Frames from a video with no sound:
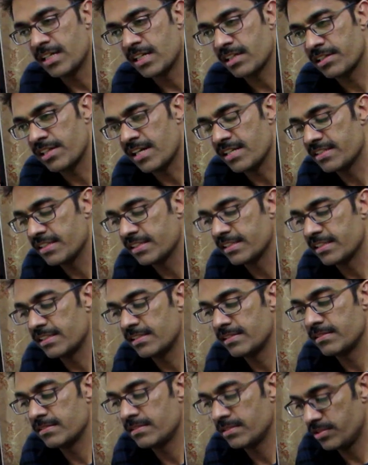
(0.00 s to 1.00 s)

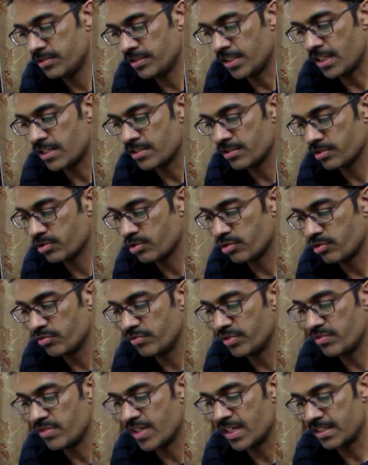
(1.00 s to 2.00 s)
classical
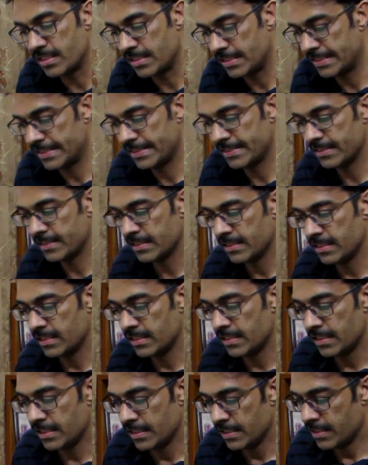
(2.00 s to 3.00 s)
SARS-CoV-1
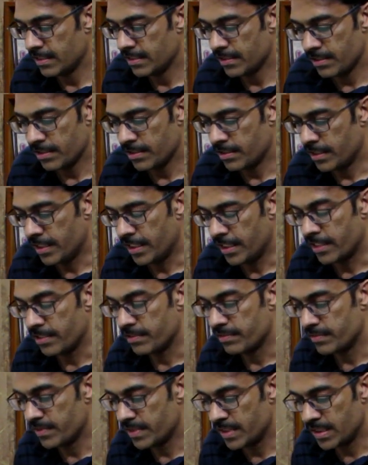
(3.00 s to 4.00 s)

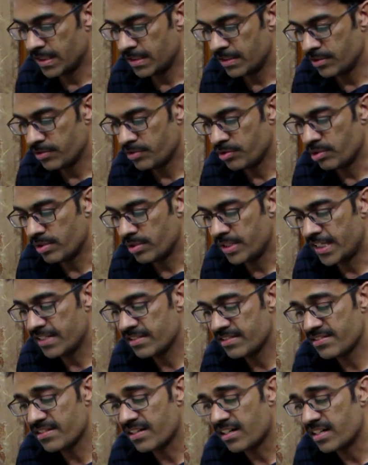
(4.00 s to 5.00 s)
and so let's
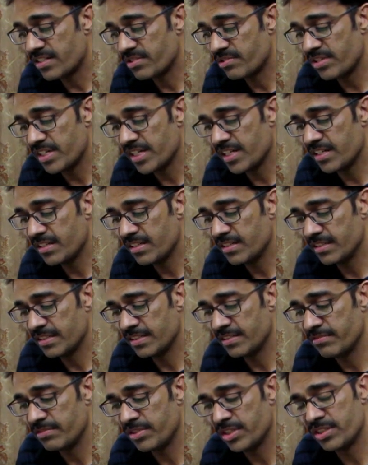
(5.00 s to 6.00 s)
start today
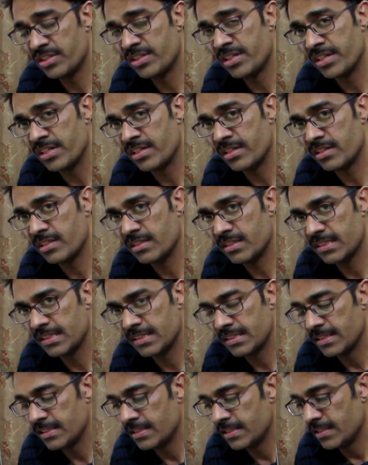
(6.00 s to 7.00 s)
with the
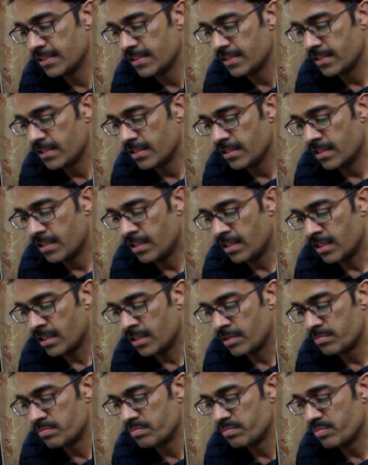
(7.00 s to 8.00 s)
uh,
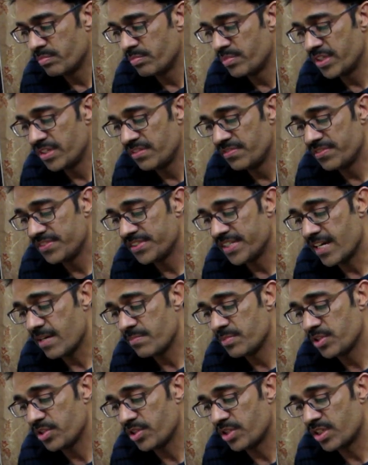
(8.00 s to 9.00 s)
brief
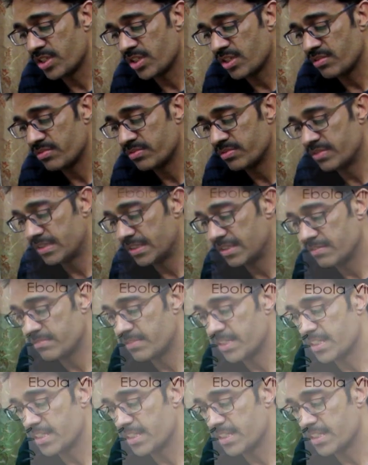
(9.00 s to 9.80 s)
snapshot of what